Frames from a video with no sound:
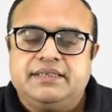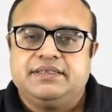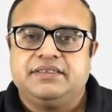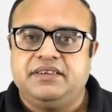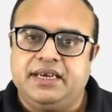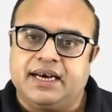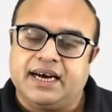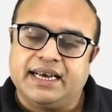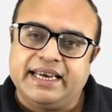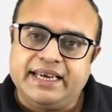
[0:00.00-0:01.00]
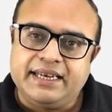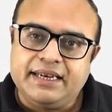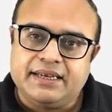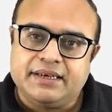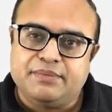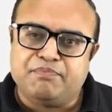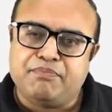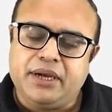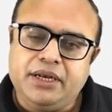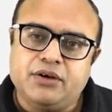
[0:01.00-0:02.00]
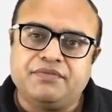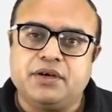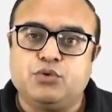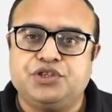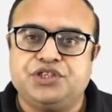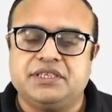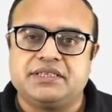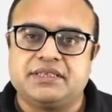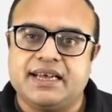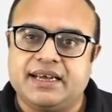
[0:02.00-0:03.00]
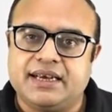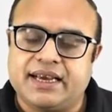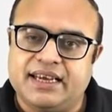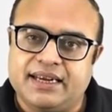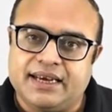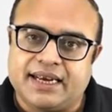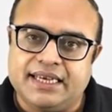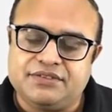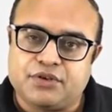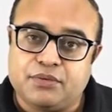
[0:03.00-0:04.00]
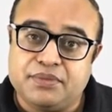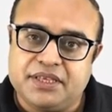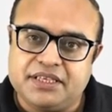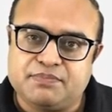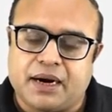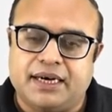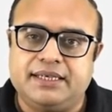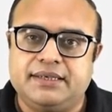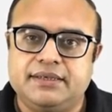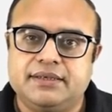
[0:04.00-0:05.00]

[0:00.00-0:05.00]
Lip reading: See, again, many of the questions can arise from this part